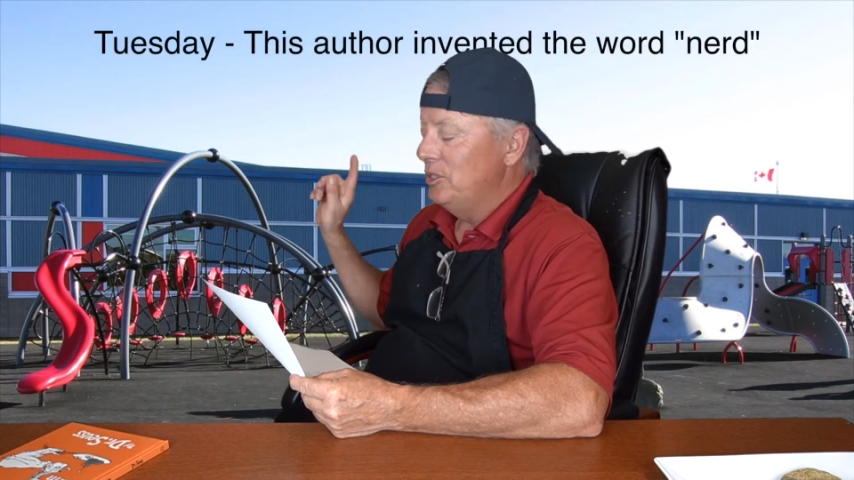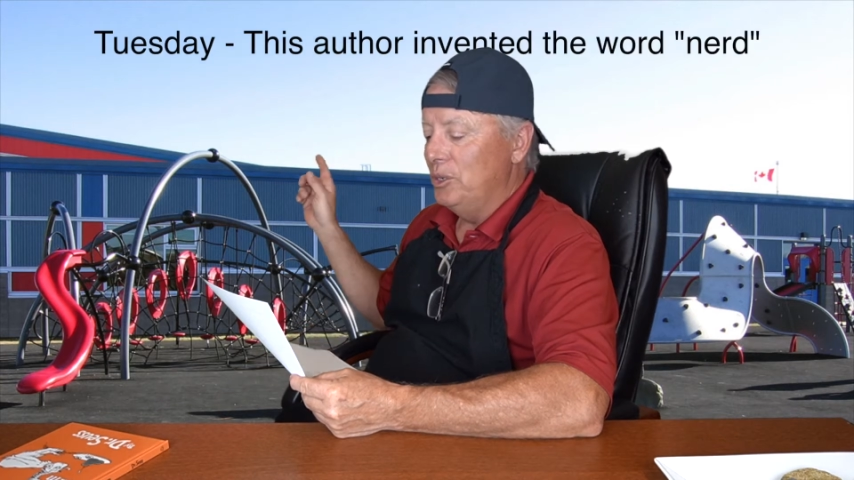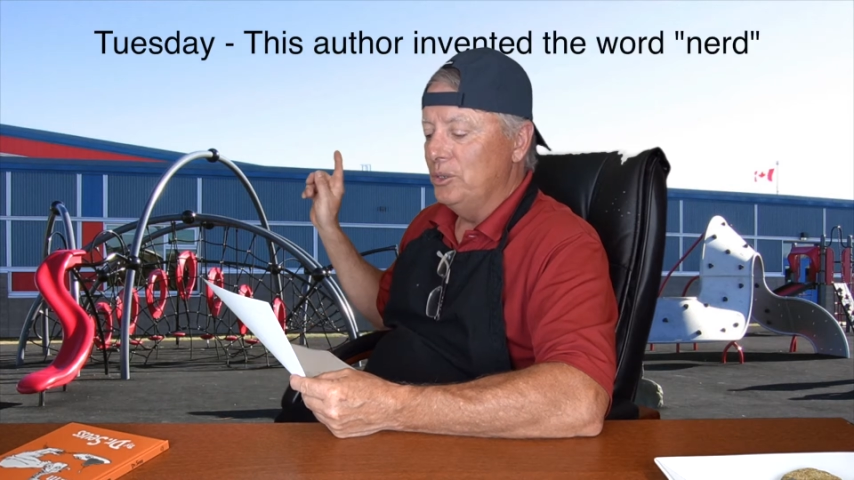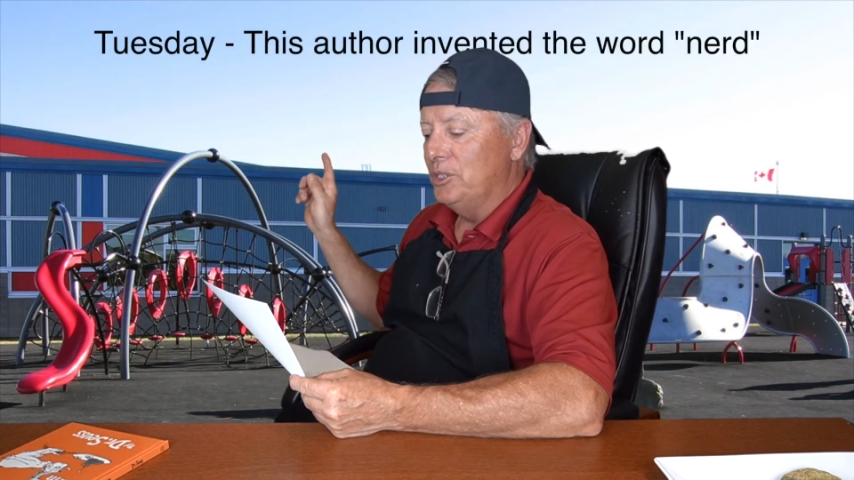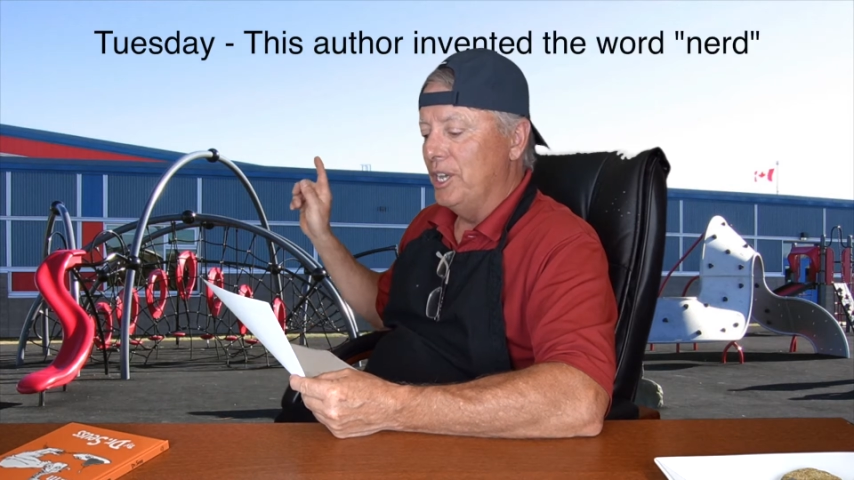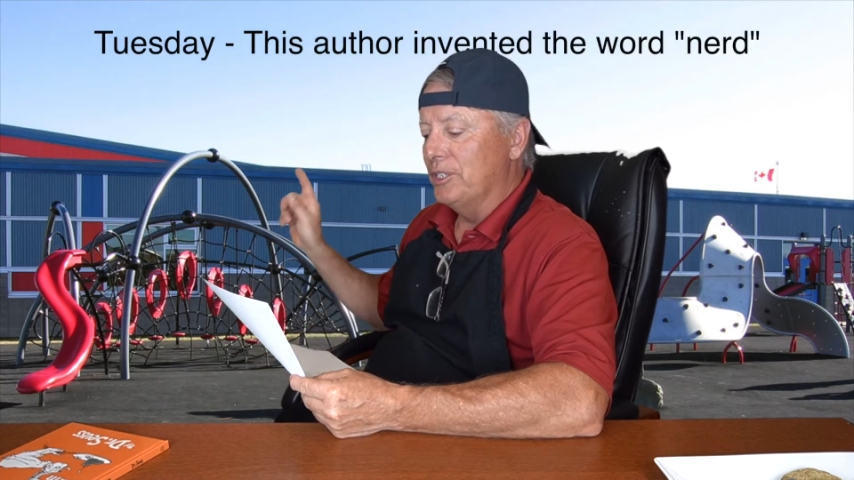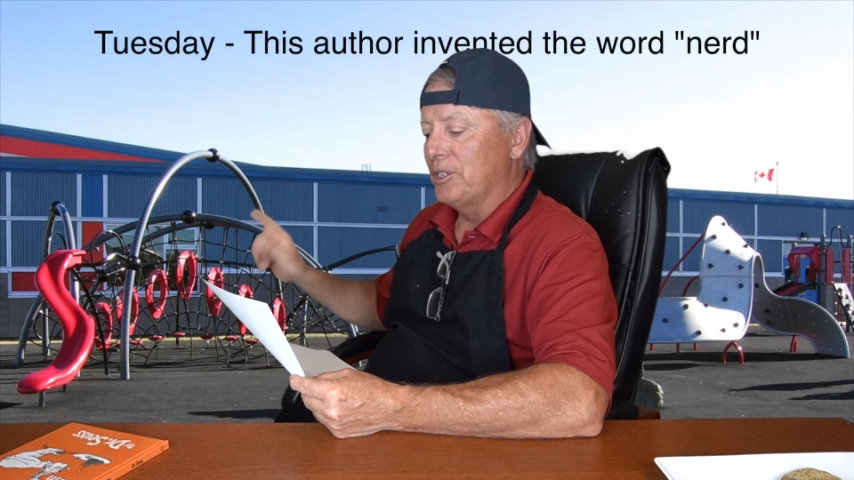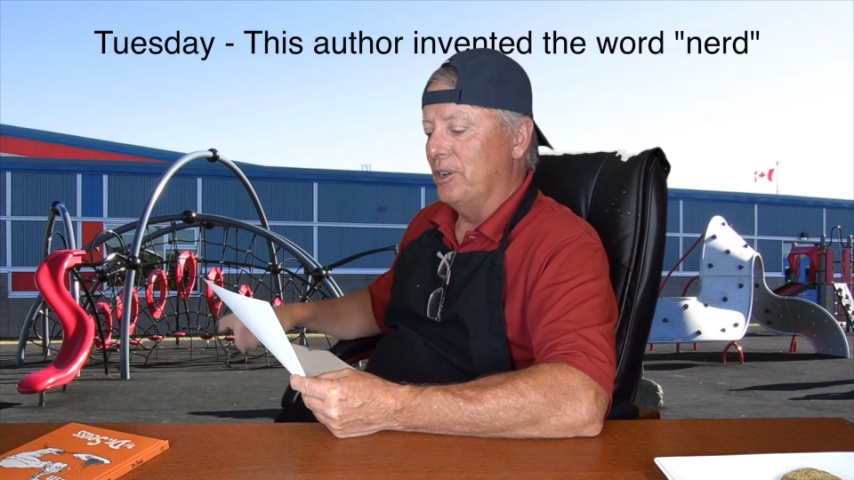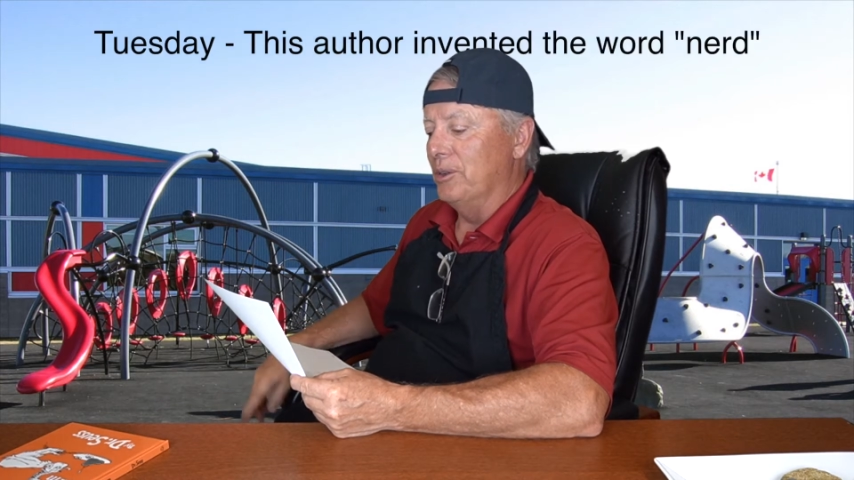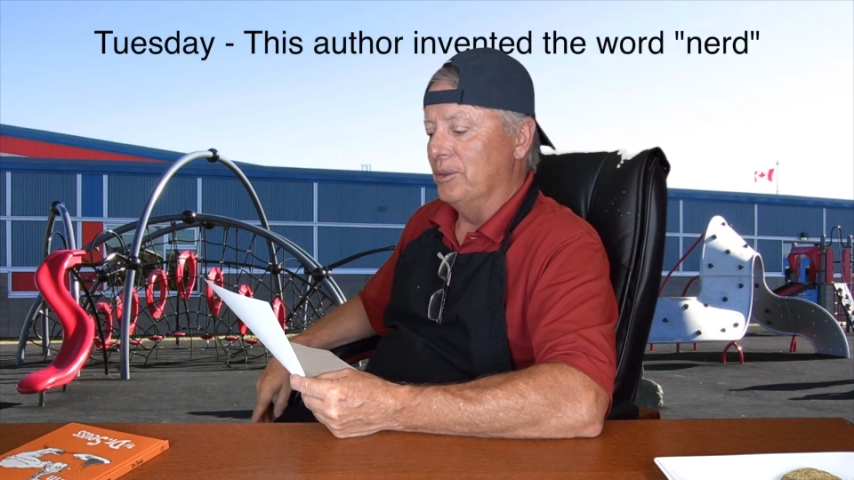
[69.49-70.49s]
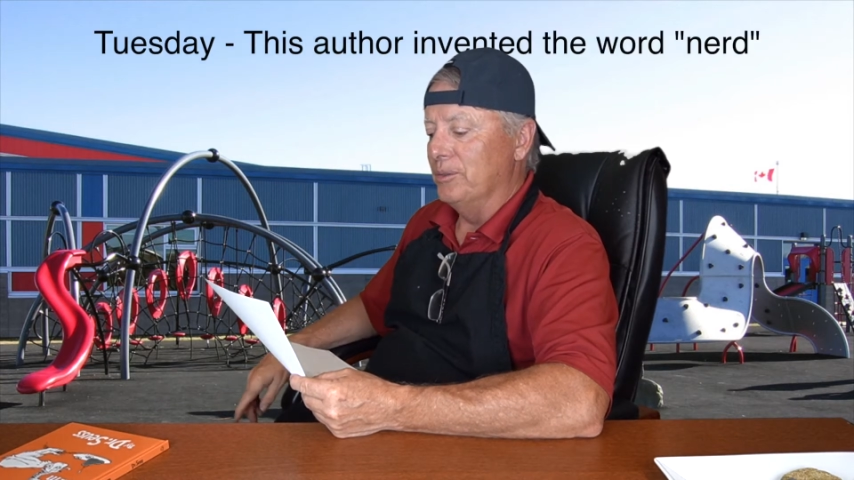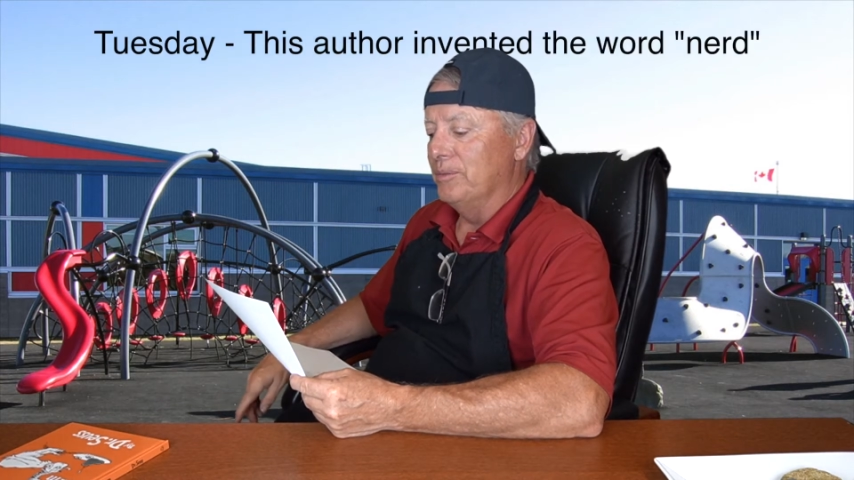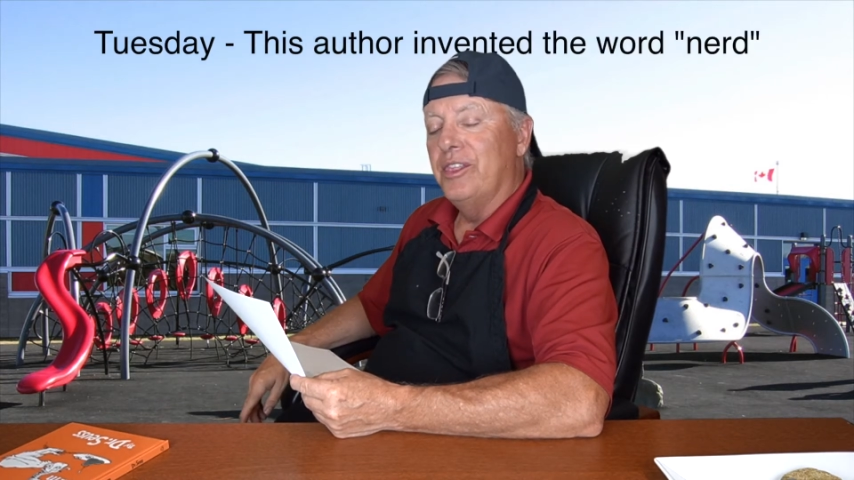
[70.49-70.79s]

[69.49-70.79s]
Tuesday's clue.